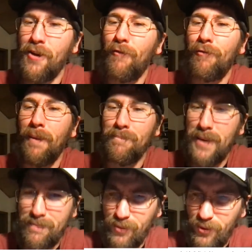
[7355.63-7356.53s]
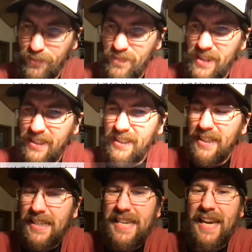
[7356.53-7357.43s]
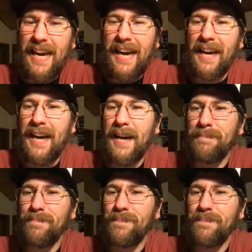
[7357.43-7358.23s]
from people. Yeah.